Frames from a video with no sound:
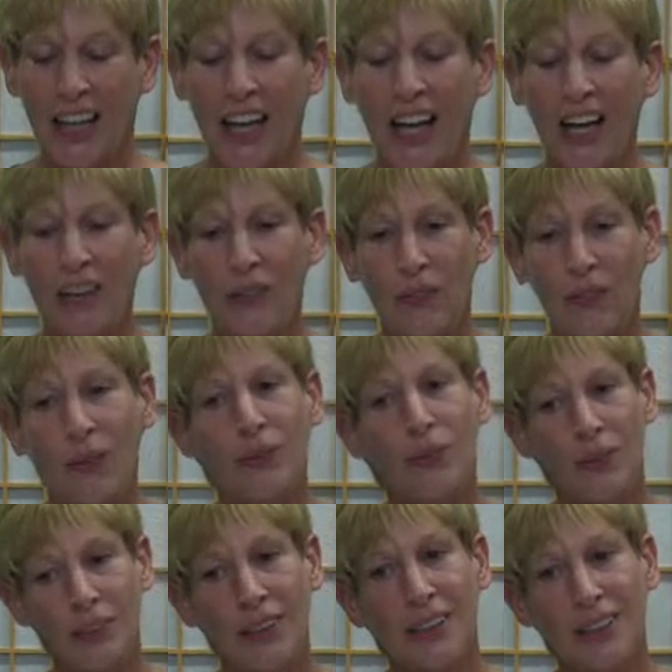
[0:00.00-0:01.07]
And we're
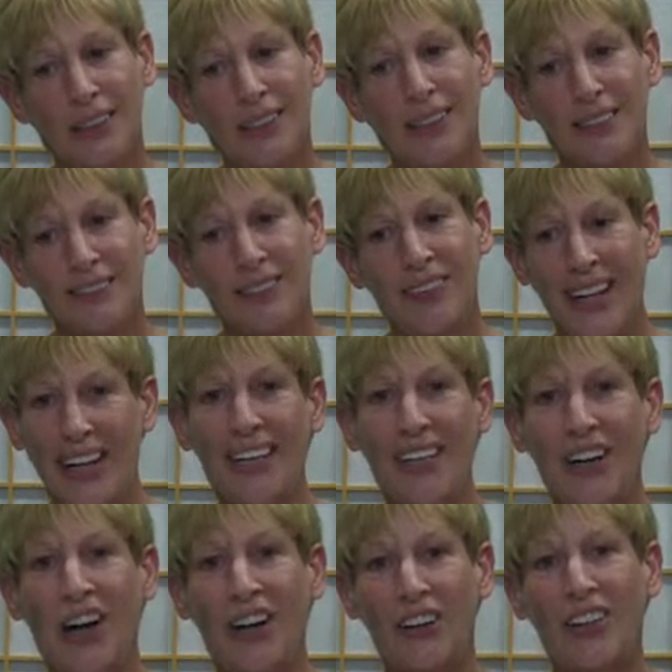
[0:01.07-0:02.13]
really good at hanging
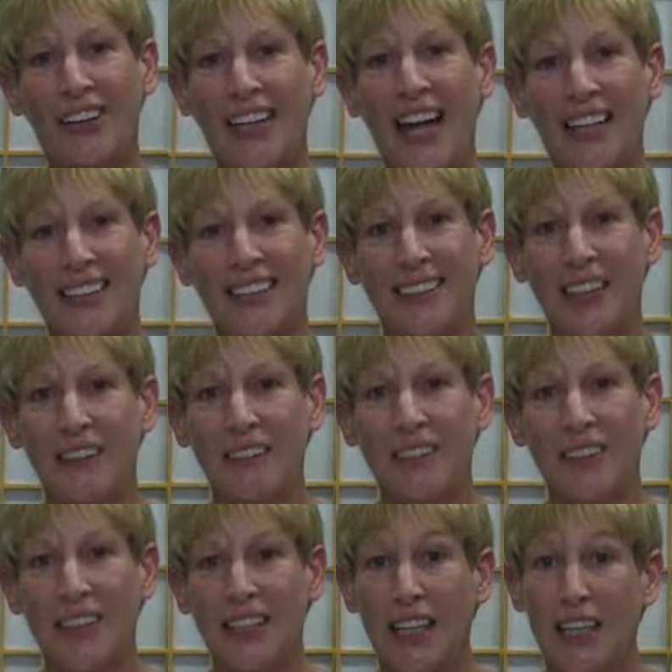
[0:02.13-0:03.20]
on to that stuff and
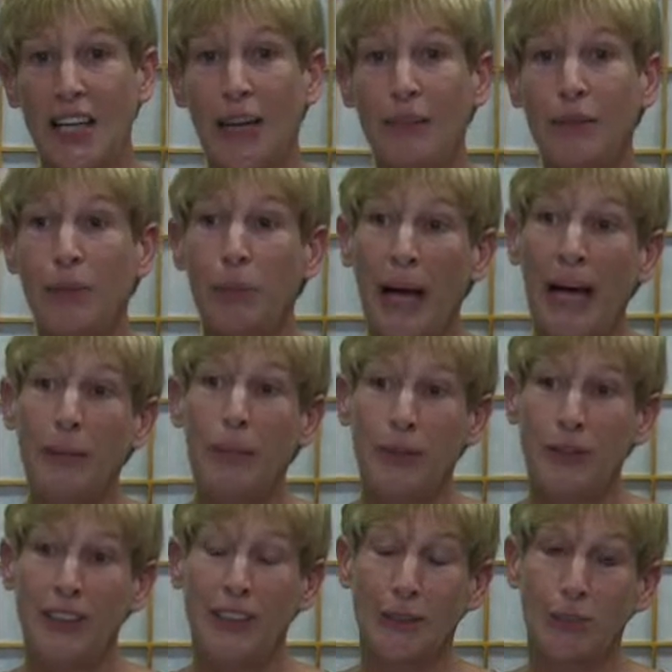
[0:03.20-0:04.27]
saying, I'm a bad
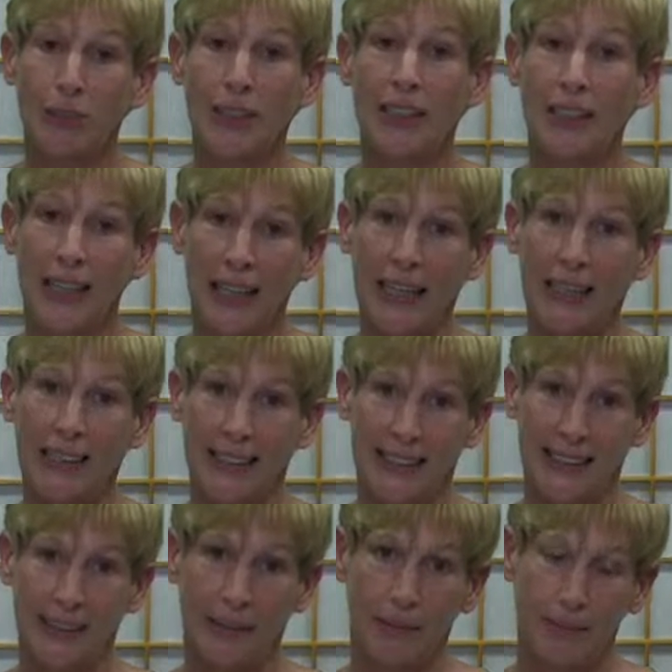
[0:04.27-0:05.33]
person because.